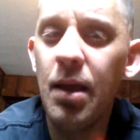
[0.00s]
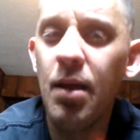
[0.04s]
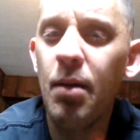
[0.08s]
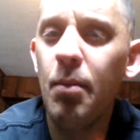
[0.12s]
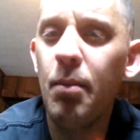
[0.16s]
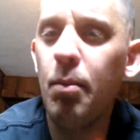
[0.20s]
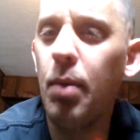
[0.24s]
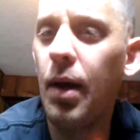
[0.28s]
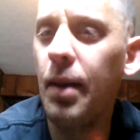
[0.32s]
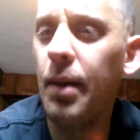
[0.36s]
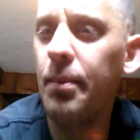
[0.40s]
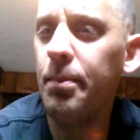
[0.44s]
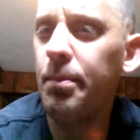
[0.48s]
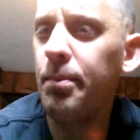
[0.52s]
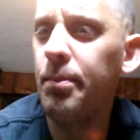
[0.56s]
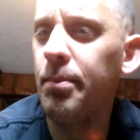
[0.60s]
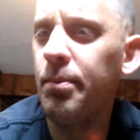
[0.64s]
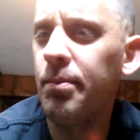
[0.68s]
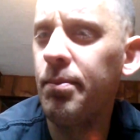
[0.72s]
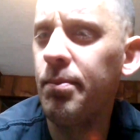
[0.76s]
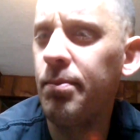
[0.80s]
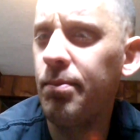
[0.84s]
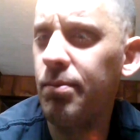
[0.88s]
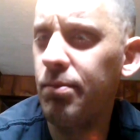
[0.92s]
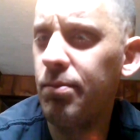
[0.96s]
But
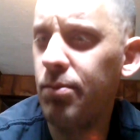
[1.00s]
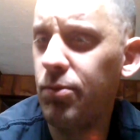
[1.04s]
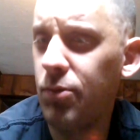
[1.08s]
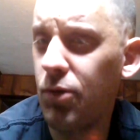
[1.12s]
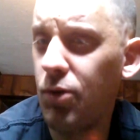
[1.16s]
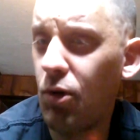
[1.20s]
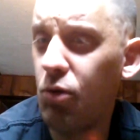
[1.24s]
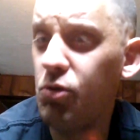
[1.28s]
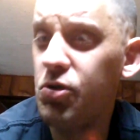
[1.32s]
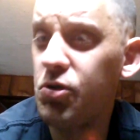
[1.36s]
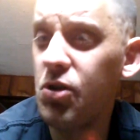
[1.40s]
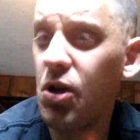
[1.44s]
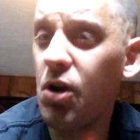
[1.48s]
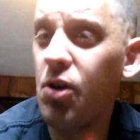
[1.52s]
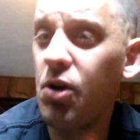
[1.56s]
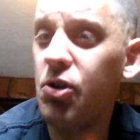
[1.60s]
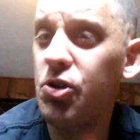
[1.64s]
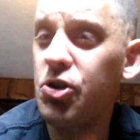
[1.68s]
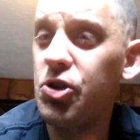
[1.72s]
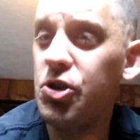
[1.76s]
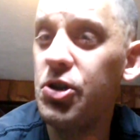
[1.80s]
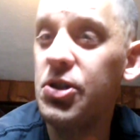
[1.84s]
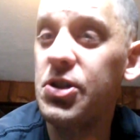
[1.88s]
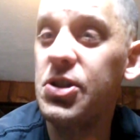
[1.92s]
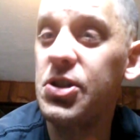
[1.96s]
those are
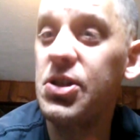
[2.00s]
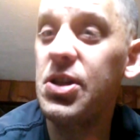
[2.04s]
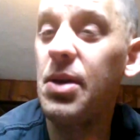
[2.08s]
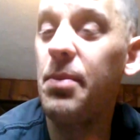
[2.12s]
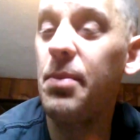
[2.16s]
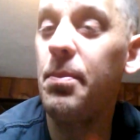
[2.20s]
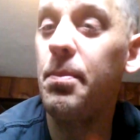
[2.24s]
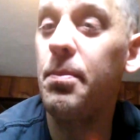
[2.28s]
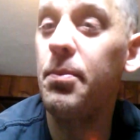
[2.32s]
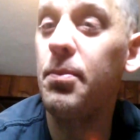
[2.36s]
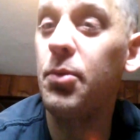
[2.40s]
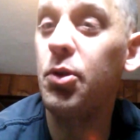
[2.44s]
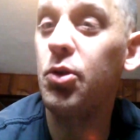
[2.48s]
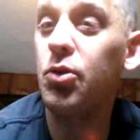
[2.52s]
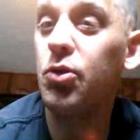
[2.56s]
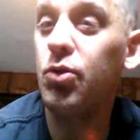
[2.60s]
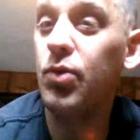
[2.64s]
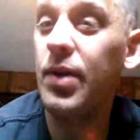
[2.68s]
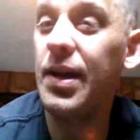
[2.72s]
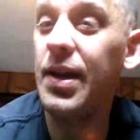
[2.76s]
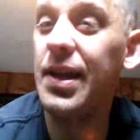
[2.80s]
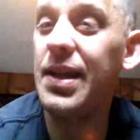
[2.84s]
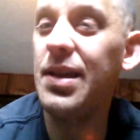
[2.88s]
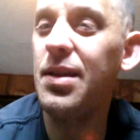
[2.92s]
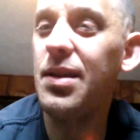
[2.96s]
just some
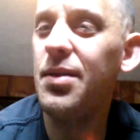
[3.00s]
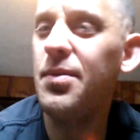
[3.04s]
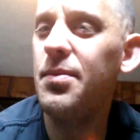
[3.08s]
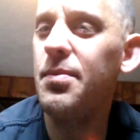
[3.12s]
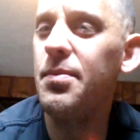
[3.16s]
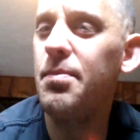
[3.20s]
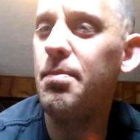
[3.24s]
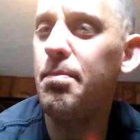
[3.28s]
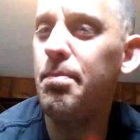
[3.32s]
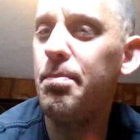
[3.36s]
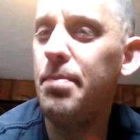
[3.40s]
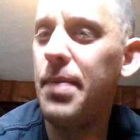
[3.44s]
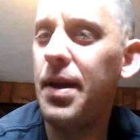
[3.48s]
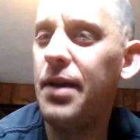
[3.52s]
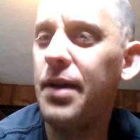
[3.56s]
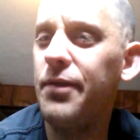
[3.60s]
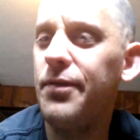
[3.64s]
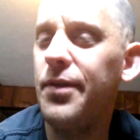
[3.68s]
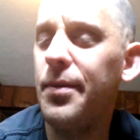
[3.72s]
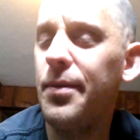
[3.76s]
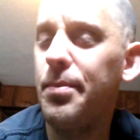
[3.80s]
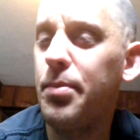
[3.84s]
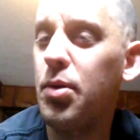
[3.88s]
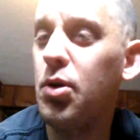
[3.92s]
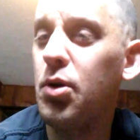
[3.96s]
great
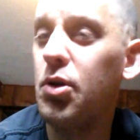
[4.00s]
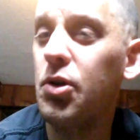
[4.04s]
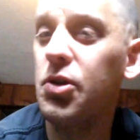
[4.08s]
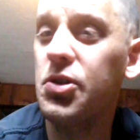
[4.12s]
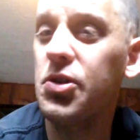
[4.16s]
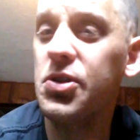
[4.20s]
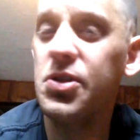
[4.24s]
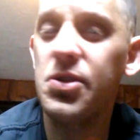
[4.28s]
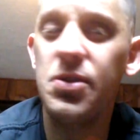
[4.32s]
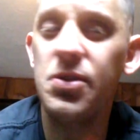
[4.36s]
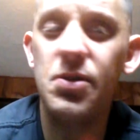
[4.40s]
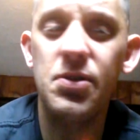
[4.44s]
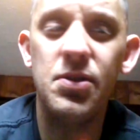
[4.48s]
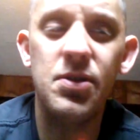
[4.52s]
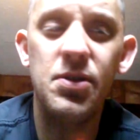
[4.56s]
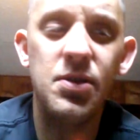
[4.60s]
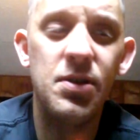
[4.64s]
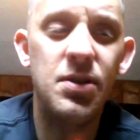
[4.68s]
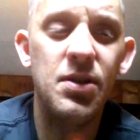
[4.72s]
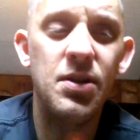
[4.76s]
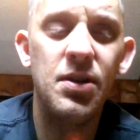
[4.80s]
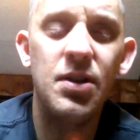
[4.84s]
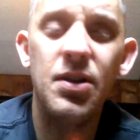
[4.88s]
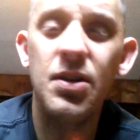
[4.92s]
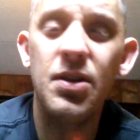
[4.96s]
benefit perks
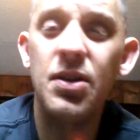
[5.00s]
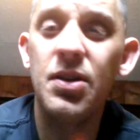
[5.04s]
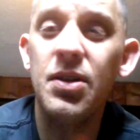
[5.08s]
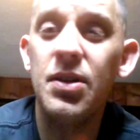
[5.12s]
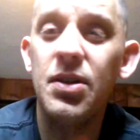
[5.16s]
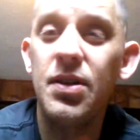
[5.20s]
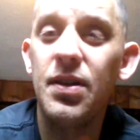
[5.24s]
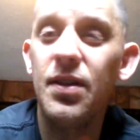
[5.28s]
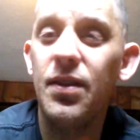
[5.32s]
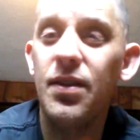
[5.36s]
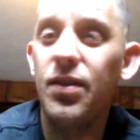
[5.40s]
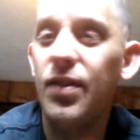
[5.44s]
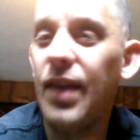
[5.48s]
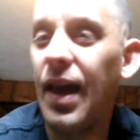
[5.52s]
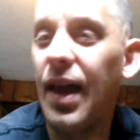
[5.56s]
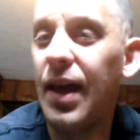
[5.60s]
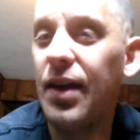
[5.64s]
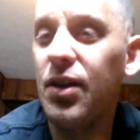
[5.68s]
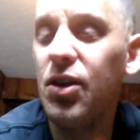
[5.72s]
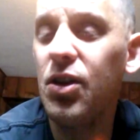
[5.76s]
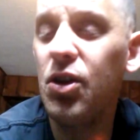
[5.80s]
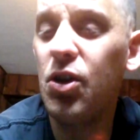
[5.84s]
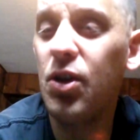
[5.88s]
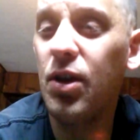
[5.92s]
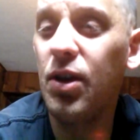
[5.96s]
that
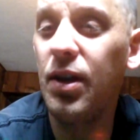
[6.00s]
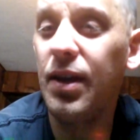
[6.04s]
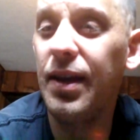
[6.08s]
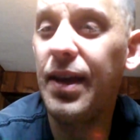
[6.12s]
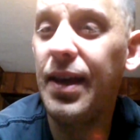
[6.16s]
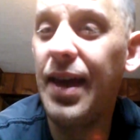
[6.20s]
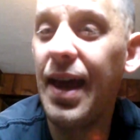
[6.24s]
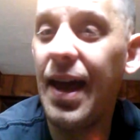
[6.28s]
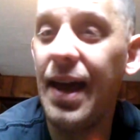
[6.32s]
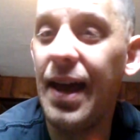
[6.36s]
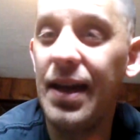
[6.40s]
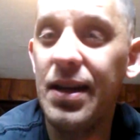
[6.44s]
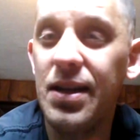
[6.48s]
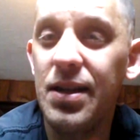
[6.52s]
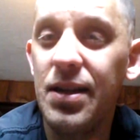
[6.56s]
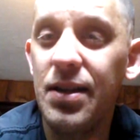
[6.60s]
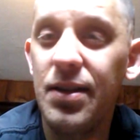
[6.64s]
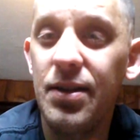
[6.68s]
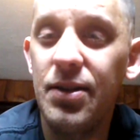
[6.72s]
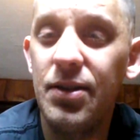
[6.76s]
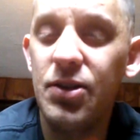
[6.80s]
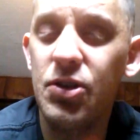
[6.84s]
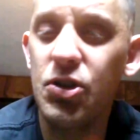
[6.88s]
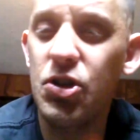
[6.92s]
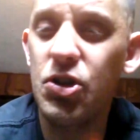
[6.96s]
you can get
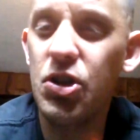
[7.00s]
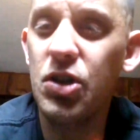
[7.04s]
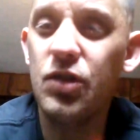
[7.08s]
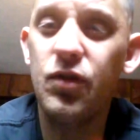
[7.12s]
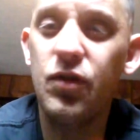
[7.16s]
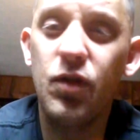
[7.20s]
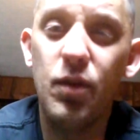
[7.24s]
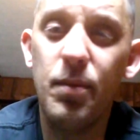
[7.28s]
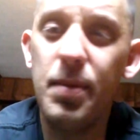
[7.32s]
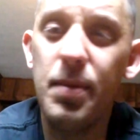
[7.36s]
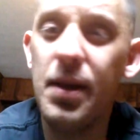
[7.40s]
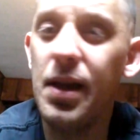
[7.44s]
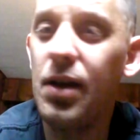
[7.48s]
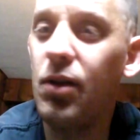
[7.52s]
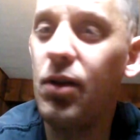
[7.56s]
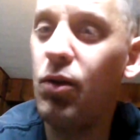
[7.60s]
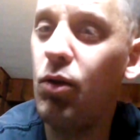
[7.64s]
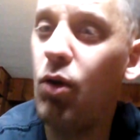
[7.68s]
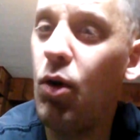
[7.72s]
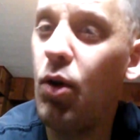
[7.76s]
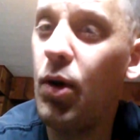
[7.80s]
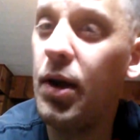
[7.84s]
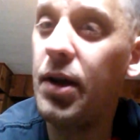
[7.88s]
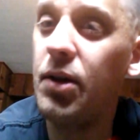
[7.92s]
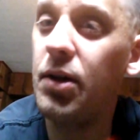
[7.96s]
just for being
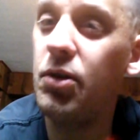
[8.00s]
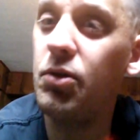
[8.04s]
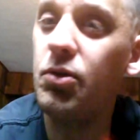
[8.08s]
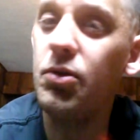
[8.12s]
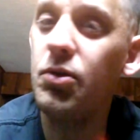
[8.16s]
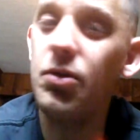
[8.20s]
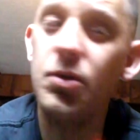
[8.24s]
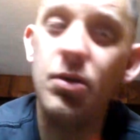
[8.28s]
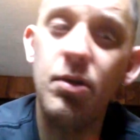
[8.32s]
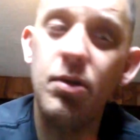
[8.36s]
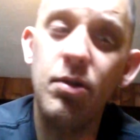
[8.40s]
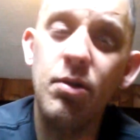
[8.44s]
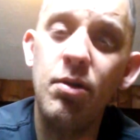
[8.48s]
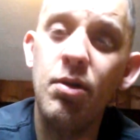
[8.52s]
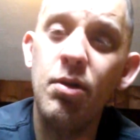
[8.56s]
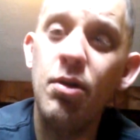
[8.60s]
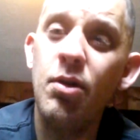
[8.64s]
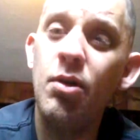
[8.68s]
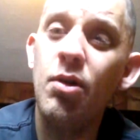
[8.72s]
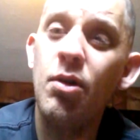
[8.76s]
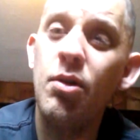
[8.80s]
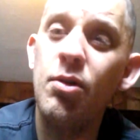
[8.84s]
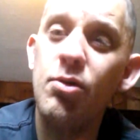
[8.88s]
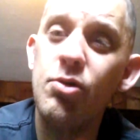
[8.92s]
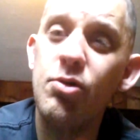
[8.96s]
loyal
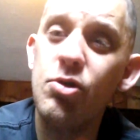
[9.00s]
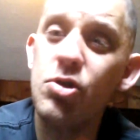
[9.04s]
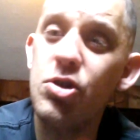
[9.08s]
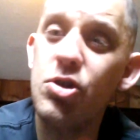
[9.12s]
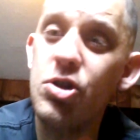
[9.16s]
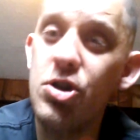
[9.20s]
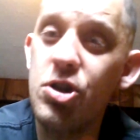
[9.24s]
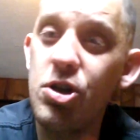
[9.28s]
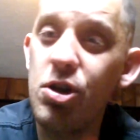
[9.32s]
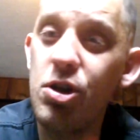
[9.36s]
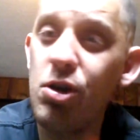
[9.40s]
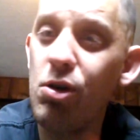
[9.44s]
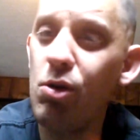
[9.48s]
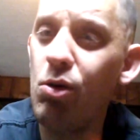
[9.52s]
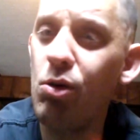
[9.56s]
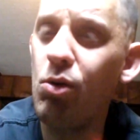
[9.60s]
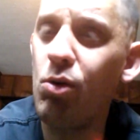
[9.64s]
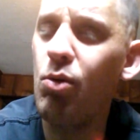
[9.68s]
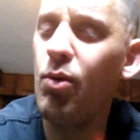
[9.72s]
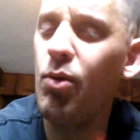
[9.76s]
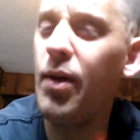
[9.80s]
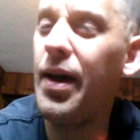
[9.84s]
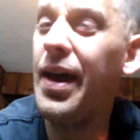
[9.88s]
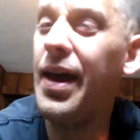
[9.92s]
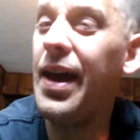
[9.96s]
to
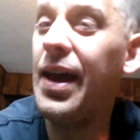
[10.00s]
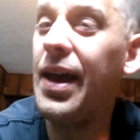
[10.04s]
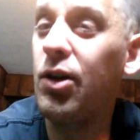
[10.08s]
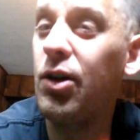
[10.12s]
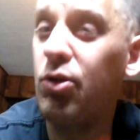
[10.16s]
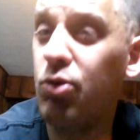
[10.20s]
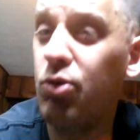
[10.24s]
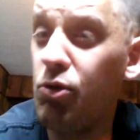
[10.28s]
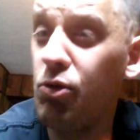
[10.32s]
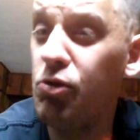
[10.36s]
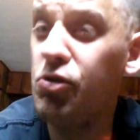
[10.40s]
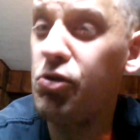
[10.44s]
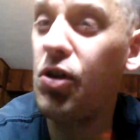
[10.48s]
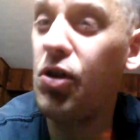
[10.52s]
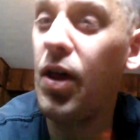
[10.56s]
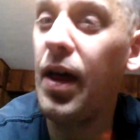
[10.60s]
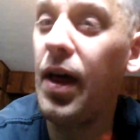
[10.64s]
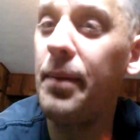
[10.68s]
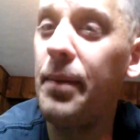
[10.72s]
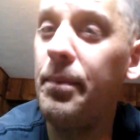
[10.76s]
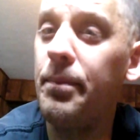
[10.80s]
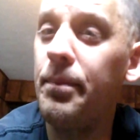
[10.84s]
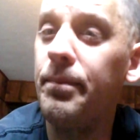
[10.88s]
a cruise line.